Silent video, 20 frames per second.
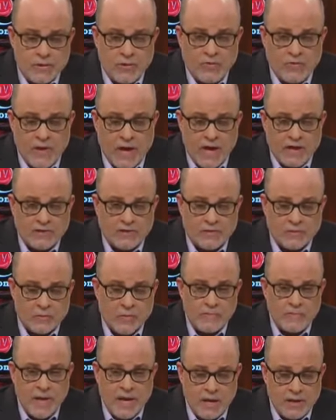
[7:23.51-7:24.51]
You've asked
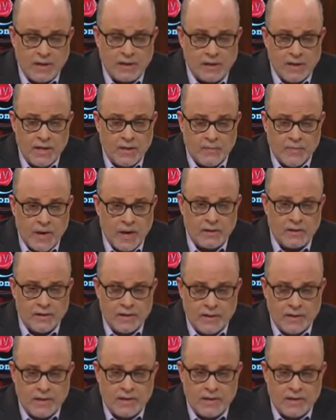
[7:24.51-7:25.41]
repeatedly, apparently,